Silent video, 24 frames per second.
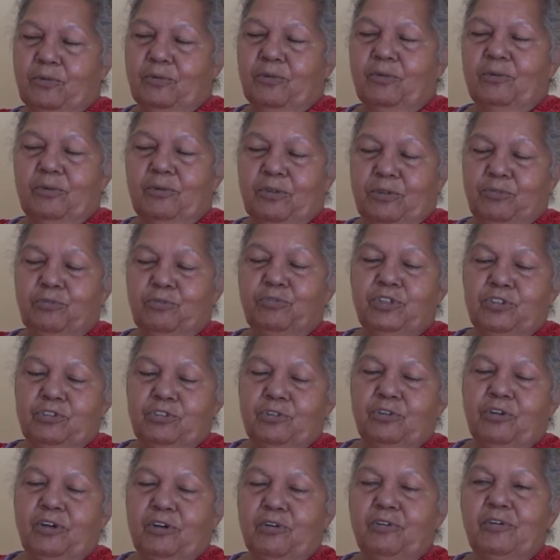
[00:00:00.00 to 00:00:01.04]
or the
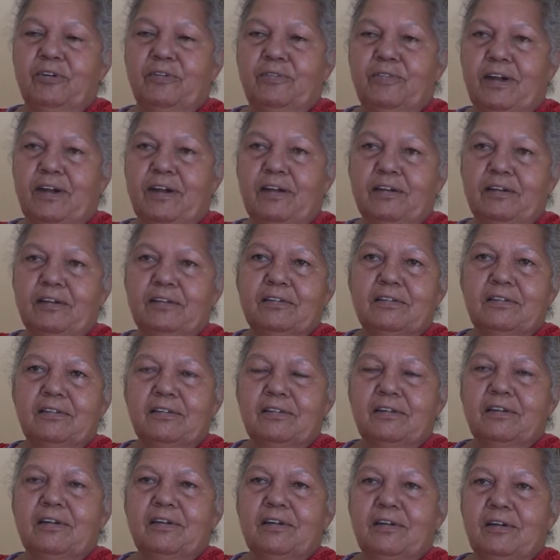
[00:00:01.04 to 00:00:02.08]
Fitzroy River
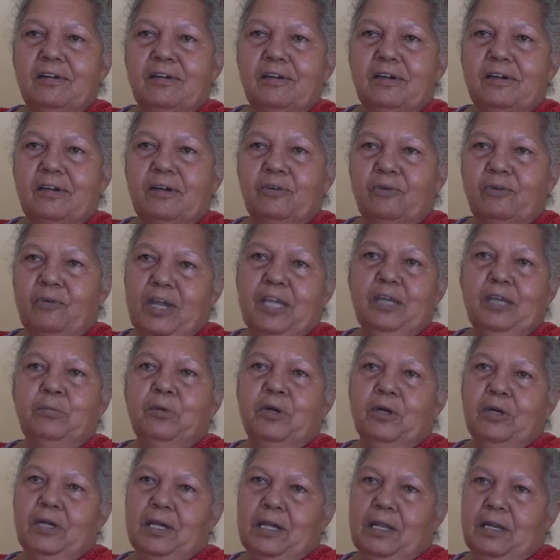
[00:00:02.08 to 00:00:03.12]

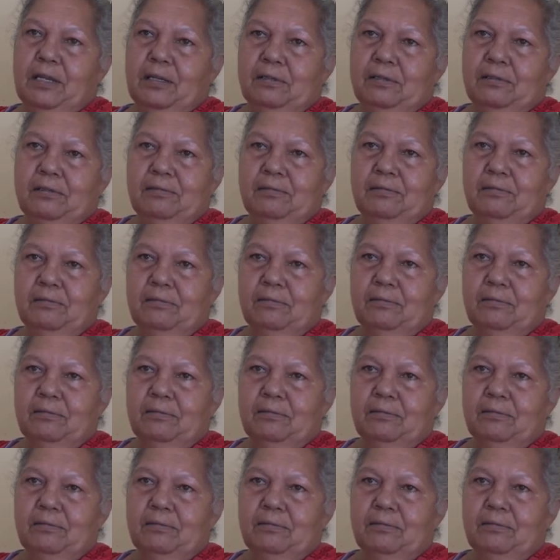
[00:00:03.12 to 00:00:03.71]
rainbow coloured.